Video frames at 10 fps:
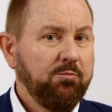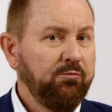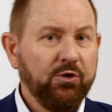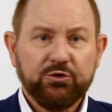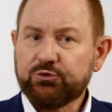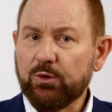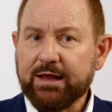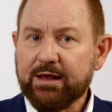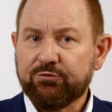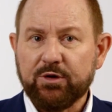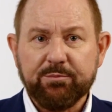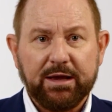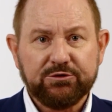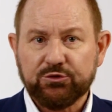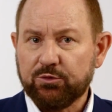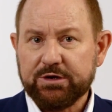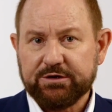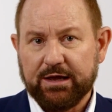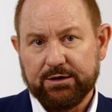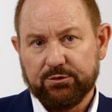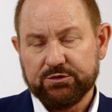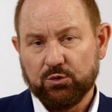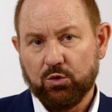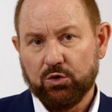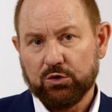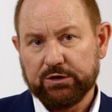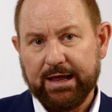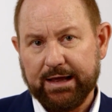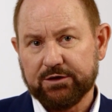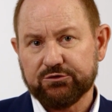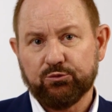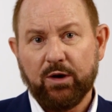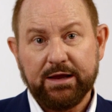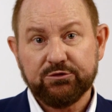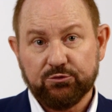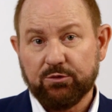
Virtually every major retailer in the world has range